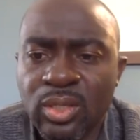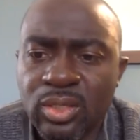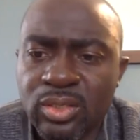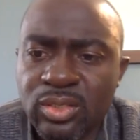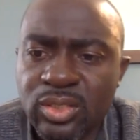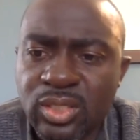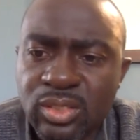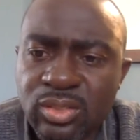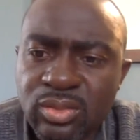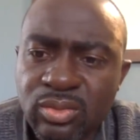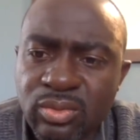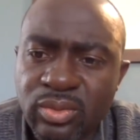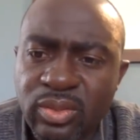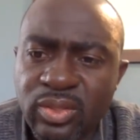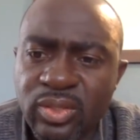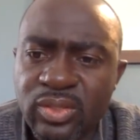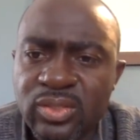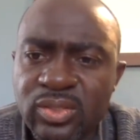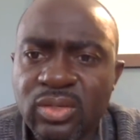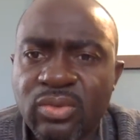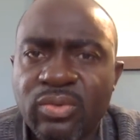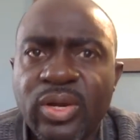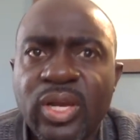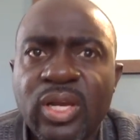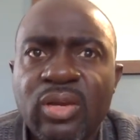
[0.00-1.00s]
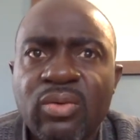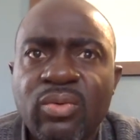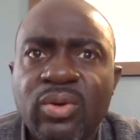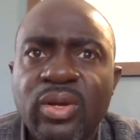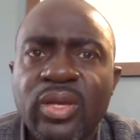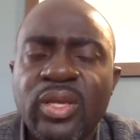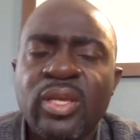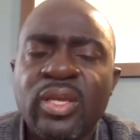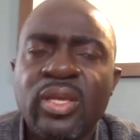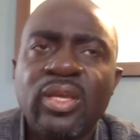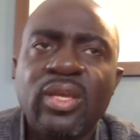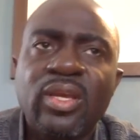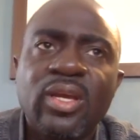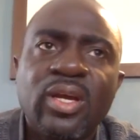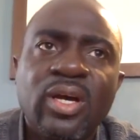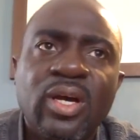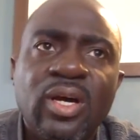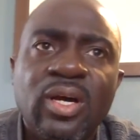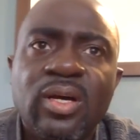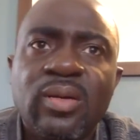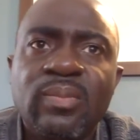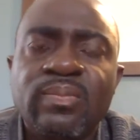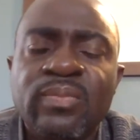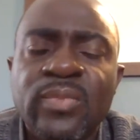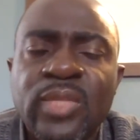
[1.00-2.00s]
just do things the right way,
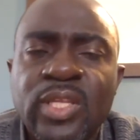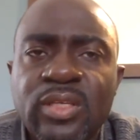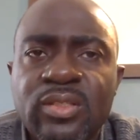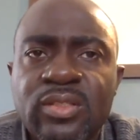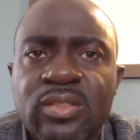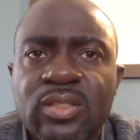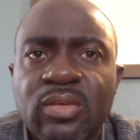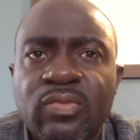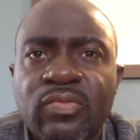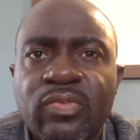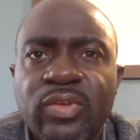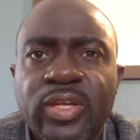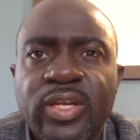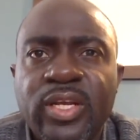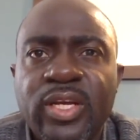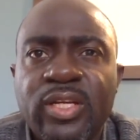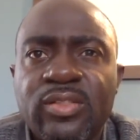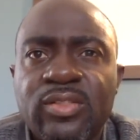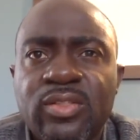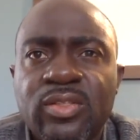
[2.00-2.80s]
and stuff like that.